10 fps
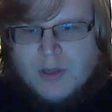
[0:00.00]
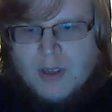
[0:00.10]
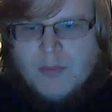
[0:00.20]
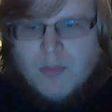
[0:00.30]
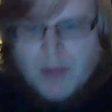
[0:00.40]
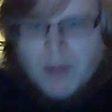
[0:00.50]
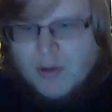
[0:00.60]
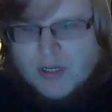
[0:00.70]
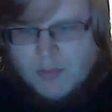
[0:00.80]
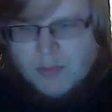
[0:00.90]
But my
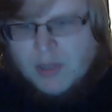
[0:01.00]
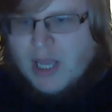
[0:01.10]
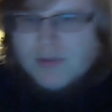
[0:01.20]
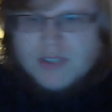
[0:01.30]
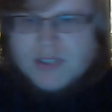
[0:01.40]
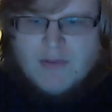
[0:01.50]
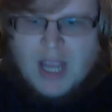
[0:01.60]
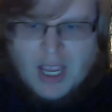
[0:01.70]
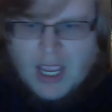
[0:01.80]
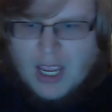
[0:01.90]
original plan was to have an
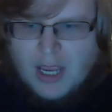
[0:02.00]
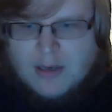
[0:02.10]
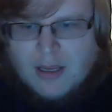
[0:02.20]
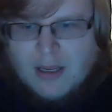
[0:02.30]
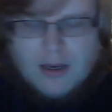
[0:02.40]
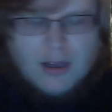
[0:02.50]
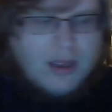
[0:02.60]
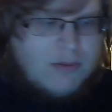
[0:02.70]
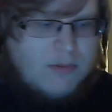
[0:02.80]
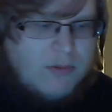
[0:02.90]
A8 and
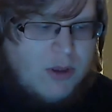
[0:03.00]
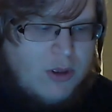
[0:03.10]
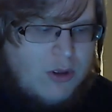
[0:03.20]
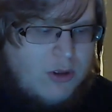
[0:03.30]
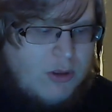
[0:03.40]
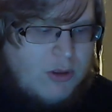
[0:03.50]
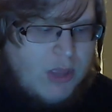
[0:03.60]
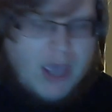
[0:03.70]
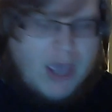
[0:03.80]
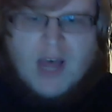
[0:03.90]

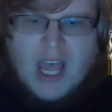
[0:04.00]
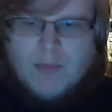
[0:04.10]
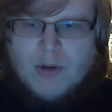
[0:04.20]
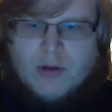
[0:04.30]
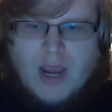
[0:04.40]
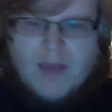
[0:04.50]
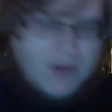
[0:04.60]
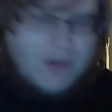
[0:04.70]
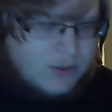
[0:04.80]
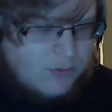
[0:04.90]
have hybrid
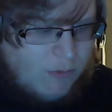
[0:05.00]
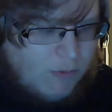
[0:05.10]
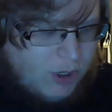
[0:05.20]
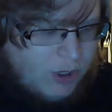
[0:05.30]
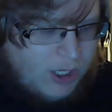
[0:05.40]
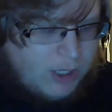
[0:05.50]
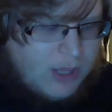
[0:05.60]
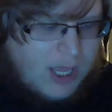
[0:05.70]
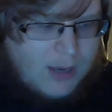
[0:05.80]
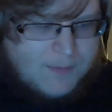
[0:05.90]
graphics working in
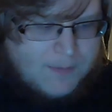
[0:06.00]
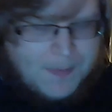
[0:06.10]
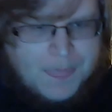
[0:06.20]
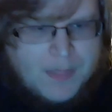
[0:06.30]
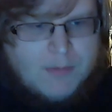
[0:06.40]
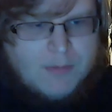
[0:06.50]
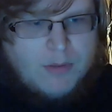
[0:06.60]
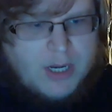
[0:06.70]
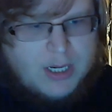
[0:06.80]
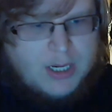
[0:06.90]
that.
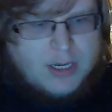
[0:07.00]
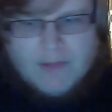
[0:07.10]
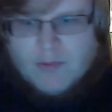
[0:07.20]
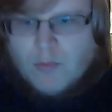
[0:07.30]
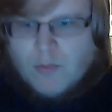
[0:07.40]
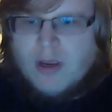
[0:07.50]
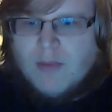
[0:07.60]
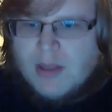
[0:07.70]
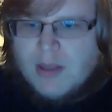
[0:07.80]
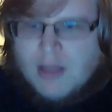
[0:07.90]
But I didn't have to worry
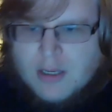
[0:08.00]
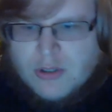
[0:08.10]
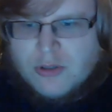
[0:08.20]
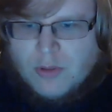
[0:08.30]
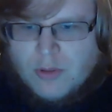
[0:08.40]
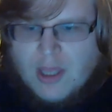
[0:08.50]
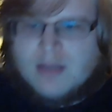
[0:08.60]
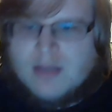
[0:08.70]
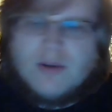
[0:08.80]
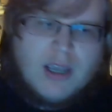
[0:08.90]
about the issues with
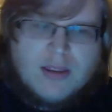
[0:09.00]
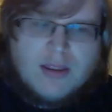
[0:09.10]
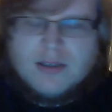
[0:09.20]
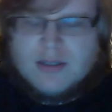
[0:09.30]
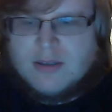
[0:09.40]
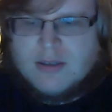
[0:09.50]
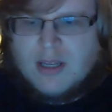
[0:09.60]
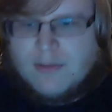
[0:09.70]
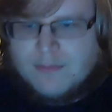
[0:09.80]
that, so I got this instead.